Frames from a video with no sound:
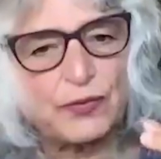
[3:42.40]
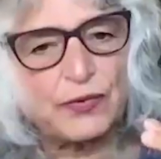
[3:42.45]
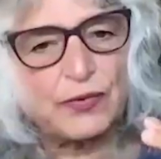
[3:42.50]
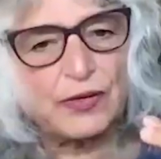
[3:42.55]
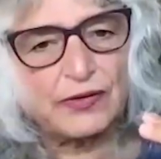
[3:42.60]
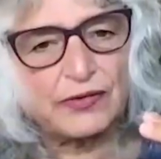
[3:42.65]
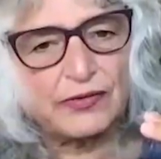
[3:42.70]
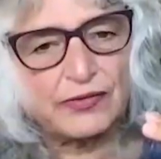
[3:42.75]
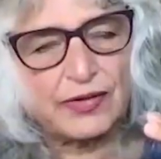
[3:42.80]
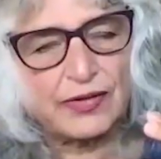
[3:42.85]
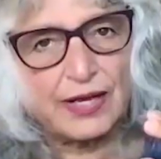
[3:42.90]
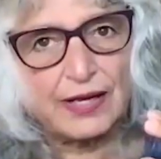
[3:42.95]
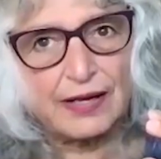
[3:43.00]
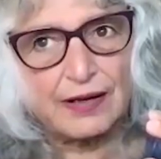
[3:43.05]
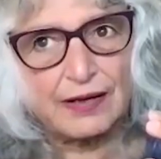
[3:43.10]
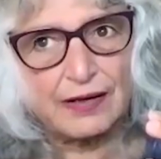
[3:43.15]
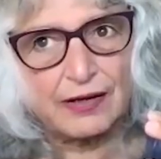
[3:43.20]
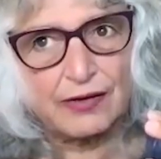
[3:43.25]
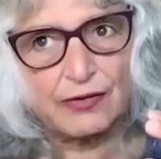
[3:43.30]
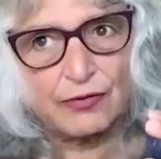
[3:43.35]
is
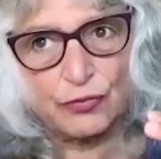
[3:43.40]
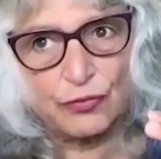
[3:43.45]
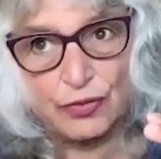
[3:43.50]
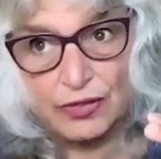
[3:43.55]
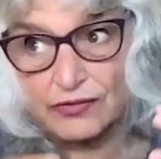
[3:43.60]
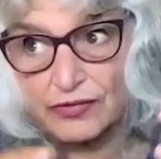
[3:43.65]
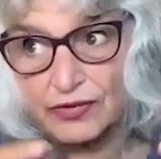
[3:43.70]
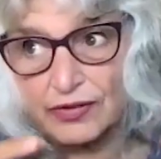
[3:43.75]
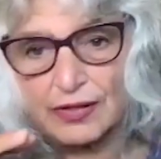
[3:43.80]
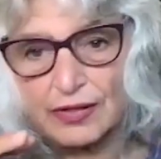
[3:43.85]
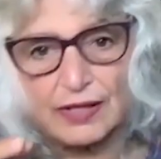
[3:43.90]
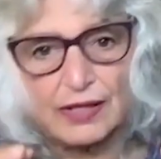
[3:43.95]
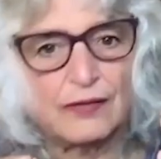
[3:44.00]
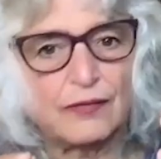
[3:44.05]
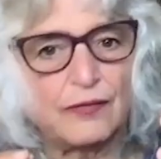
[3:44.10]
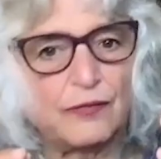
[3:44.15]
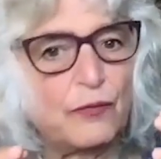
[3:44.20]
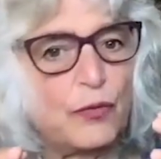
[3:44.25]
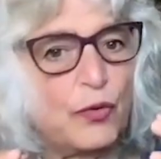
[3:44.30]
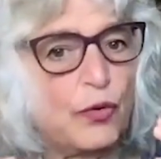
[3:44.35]
like increasing
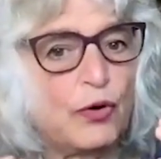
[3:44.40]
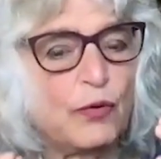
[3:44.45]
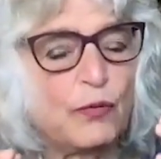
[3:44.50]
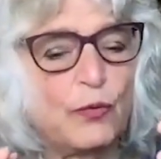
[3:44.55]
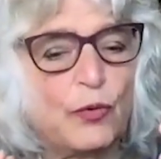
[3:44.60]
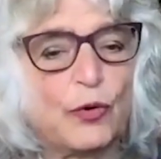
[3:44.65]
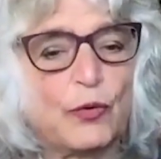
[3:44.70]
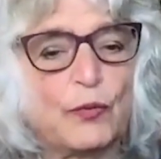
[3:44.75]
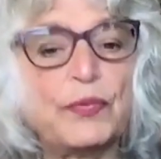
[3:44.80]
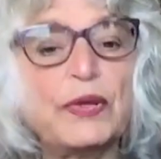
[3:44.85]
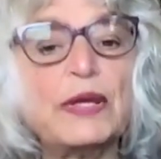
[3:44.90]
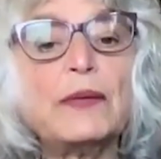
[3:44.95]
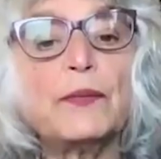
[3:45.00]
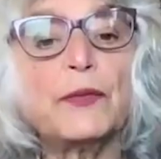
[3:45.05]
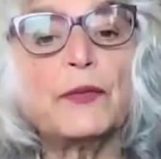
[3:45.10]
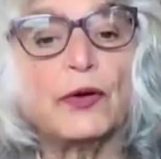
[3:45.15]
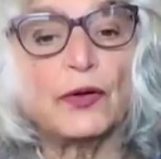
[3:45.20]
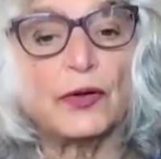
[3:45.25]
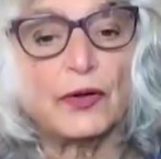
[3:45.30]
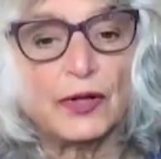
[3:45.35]
in more and more
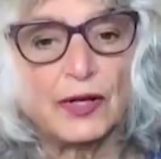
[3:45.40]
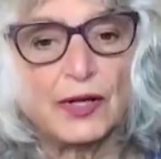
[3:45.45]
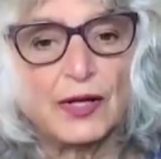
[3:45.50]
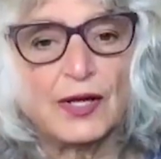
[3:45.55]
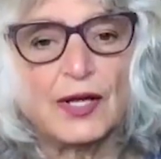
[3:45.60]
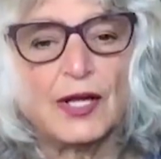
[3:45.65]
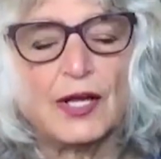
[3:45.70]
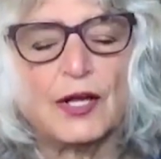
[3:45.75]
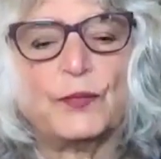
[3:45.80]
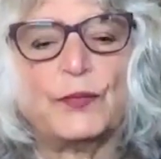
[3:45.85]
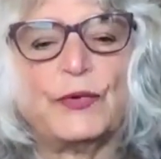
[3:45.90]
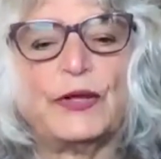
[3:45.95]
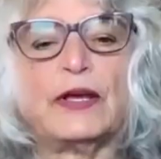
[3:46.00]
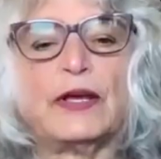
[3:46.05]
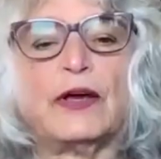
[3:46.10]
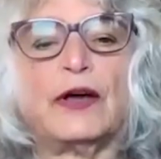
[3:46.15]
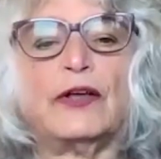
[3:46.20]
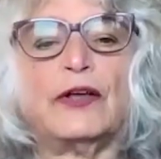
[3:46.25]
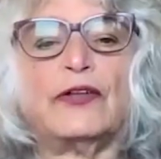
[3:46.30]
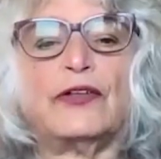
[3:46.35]
people,
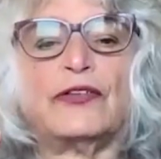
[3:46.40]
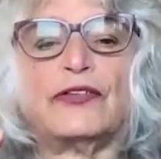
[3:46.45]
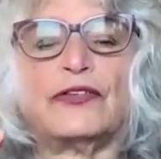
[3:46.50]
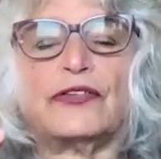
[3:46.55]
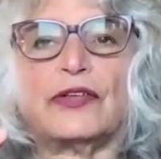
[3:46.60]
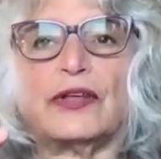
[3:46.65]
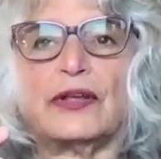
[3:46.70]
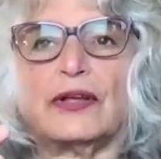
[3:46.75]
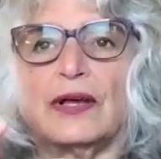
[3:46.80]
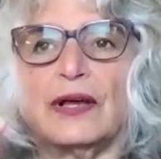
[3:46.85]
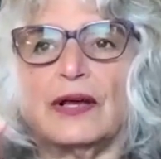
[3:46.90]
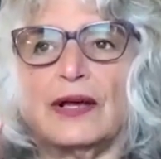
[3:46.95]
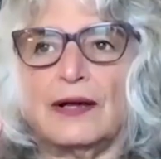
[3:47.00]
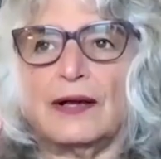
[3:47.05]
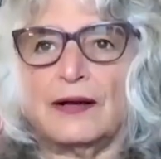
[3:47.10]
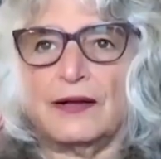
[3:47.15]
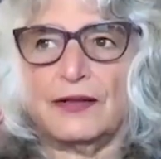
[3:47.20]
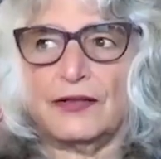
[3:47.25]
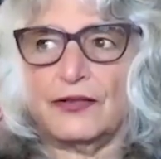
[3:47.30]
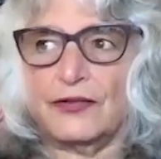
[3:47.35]
because
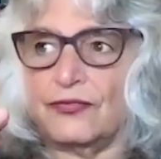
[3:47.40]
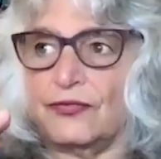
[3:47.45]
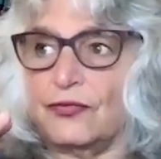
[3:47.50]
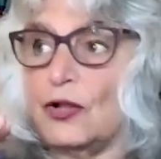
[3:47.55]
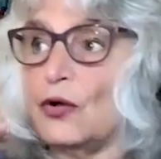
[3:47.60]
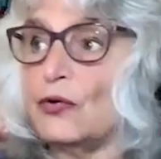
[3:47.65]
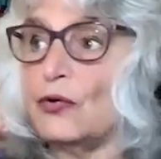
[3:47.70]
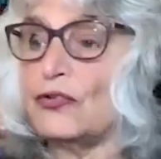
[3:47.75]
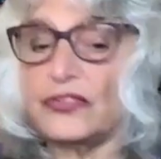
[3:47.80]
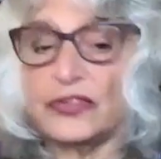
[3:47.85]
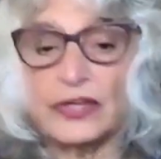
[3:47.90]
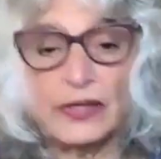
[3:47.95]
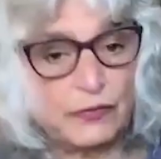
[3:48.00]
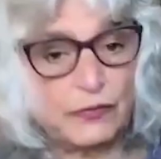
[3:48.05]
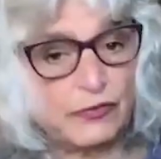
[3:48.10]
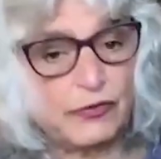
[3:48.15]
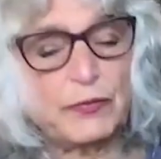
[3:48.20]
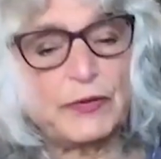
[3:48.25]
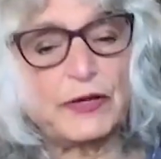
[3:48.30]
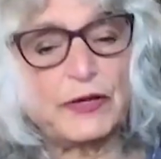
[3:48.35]
the flow
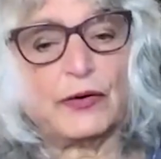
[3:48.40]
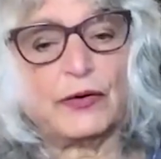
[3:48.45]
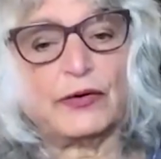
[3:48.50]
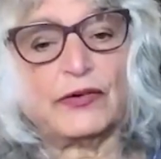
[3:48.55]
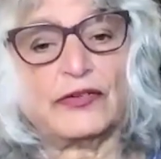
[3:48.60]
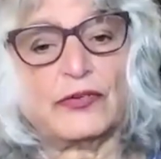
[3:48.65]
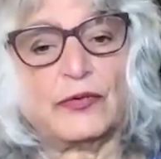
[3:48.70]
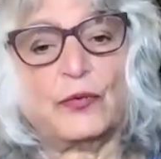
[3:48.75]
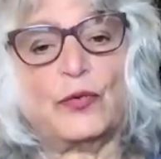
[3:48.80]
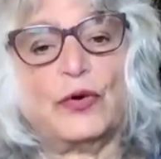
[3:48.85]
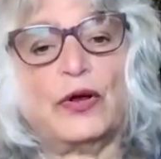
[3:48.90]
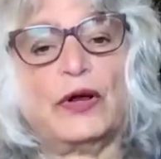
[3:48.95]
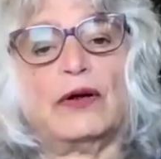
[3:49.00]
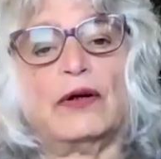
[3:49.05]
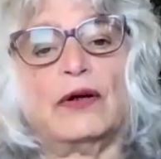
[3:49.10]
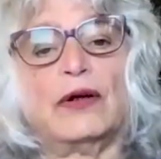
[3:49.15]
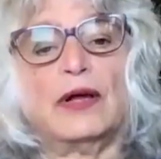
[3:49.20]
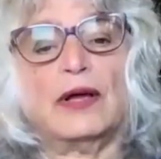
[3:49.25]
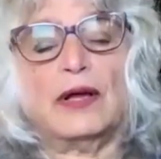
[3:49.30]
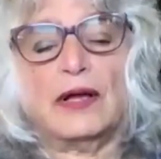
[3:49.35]
seems to be going
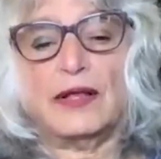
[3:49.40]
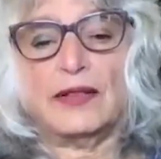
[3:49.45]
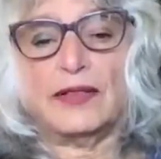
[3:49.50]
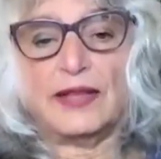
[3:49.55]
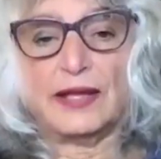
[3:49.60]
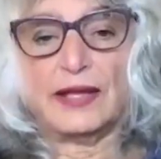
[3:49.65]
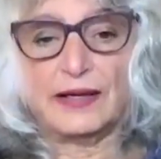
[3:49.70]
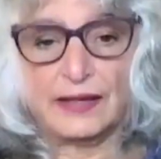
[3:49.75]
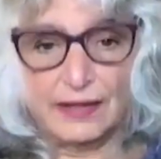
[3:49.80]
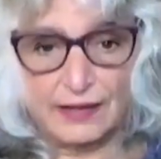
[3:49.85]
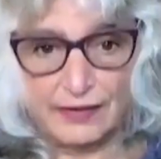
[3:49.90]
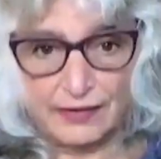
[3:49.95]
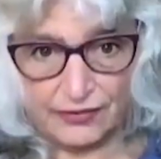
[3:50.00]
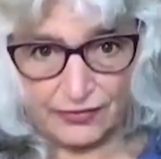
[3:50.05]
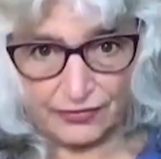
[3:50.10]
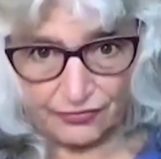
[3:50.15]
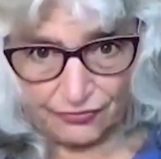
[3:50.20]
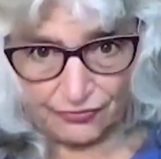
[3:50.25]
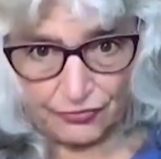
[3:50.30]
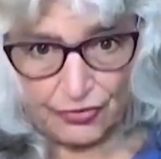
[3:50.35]
somewhere that
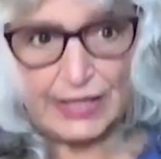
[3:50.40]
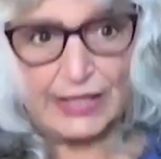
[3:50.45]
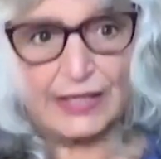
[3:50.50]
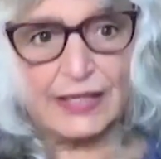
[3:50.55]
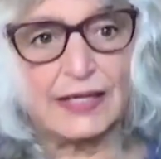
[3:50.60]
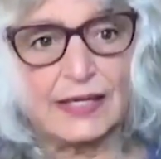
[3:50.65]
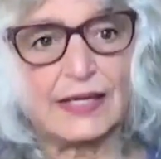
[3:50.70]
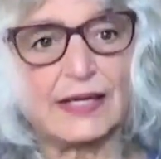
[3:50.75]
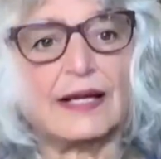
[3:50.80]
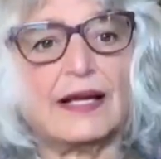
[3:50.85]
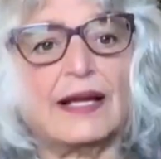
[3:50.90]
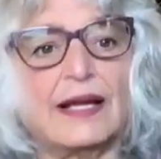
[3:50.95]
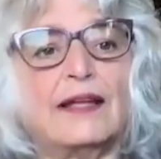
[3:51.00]
is frightening.